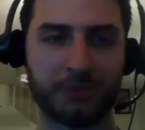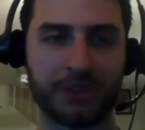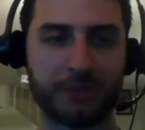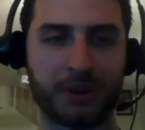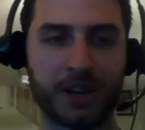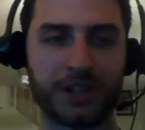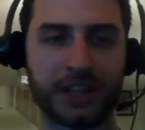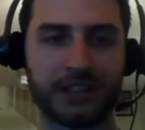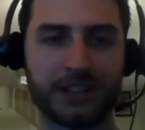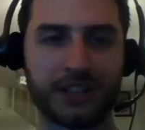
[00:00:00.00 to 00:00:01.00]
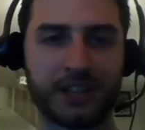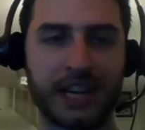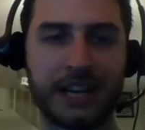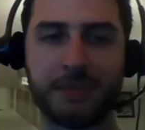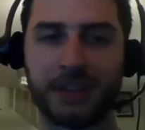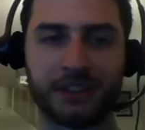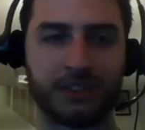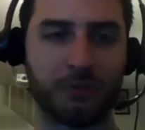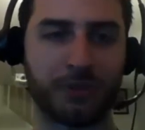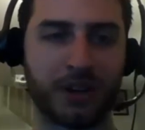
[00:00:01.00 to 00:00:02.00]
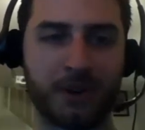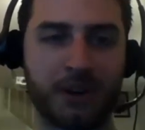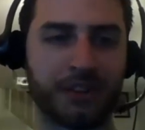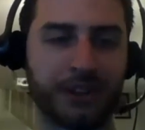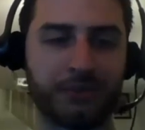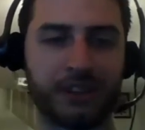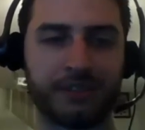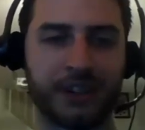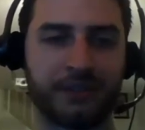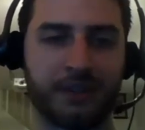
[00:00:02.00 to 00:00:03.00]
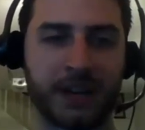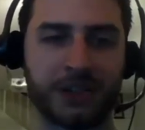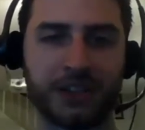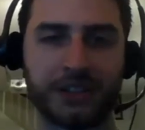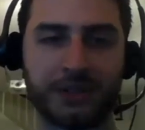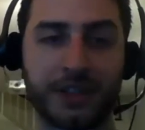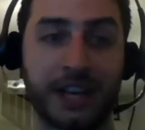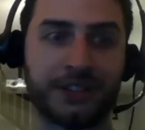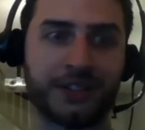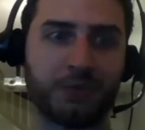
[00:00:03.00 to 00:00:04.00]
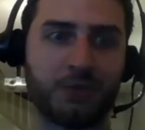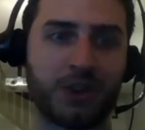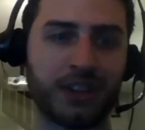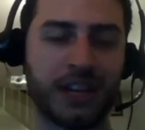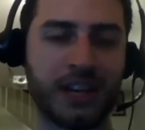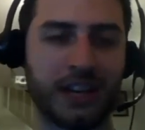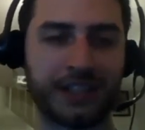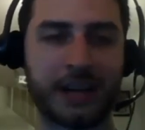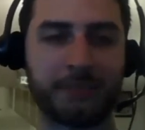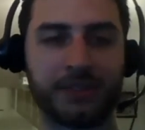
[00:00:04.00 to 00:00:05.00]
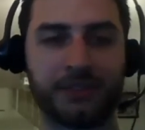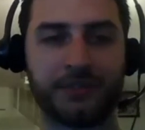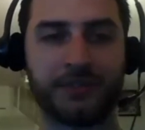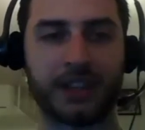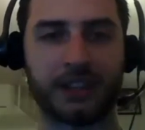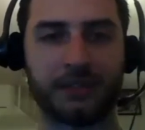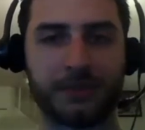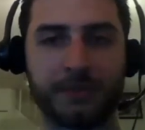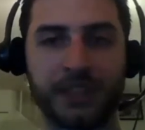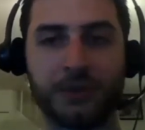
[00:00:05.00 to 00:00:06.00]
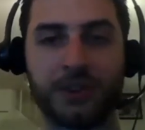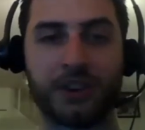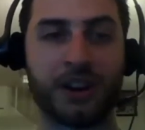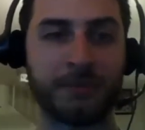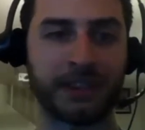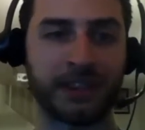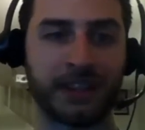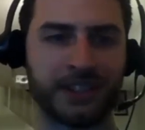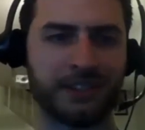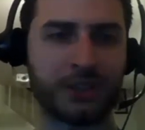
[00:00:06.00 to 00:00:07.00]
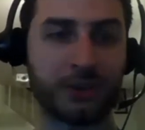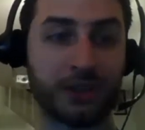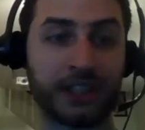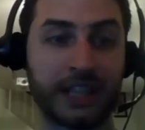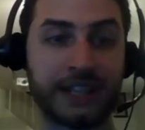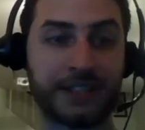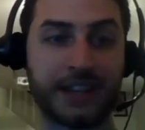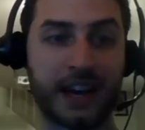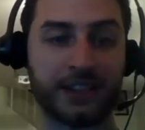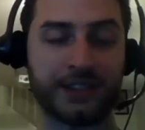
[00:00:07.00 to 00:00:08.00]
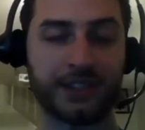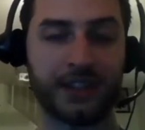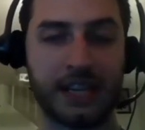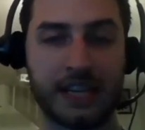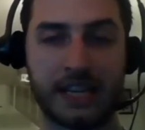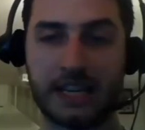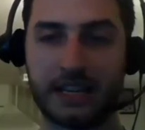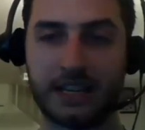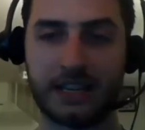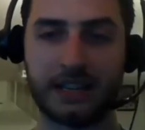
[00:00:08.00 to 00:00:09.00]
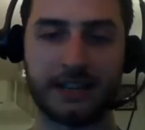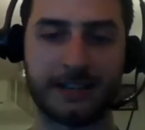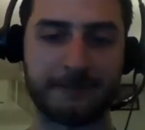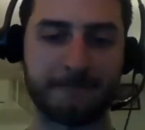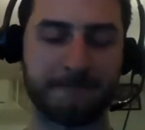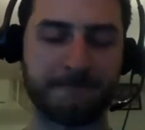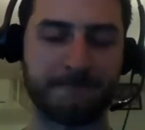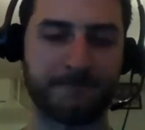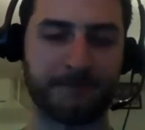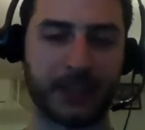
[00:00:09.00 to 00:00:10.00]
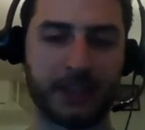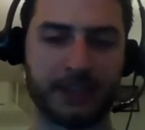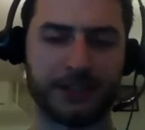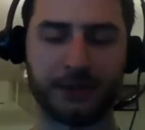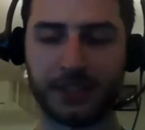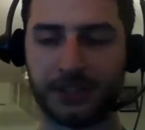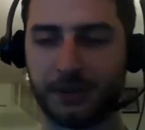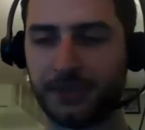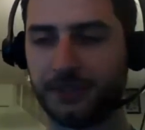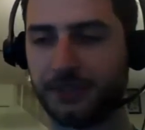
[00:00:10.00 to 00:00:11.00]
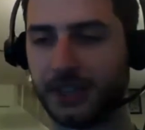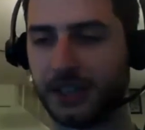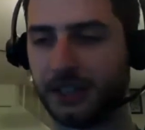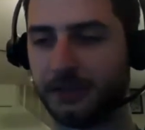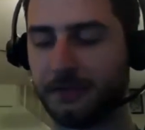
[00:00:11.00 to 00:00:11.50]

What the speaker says: a button with your project name, and it'll open up all your relevant information. And so that's just one example of something that you can automate that isn't strictly in SAS. So in terms of